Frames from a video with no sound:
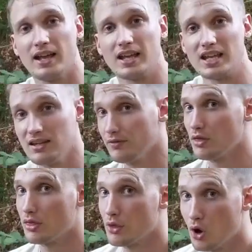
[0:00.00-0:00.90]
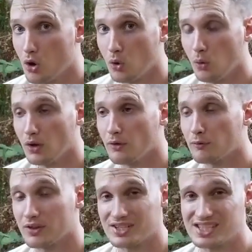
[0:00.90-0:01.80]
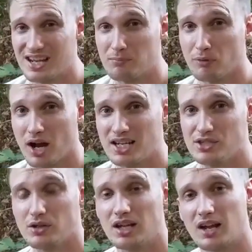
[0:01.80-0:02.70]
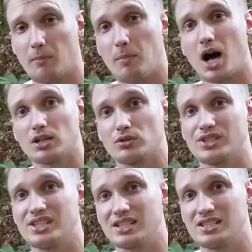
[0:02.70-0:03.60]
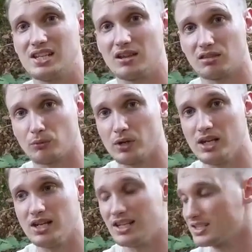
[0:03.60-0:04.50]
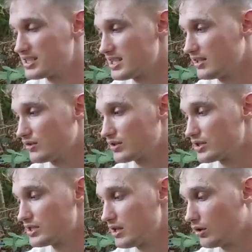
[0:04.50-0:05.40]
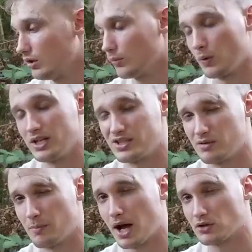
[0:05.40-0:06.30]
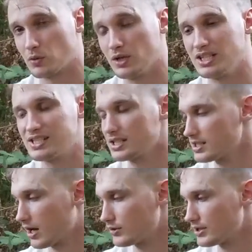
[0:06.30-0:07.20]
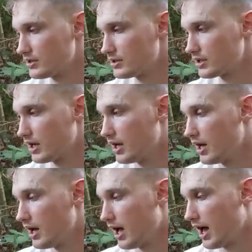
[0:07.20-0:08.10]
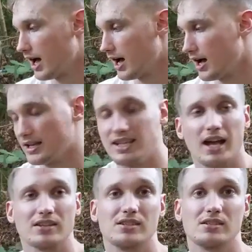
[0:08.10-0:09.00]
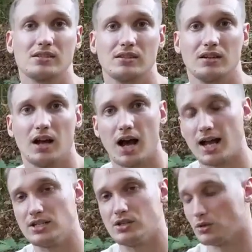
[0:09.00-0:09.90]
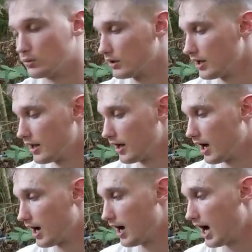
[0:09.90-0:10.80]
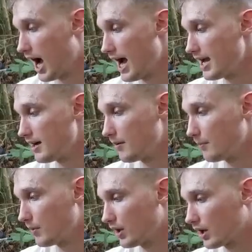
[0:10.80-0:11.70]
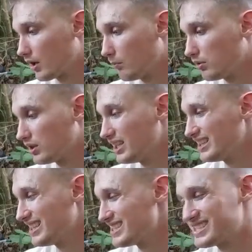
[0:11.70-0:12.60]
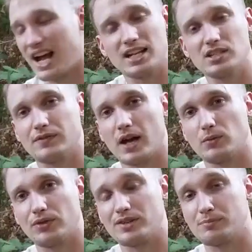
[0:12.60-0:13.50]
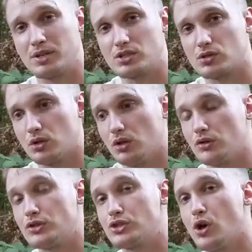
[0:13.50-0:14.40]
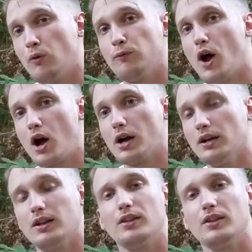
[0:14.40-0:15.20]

Even though for the same price, you could get a Model 63 in stainless steel, weighs about 26 ounces. Uh, yes, I do. Uh, I am completely satisfied with this pistol so far.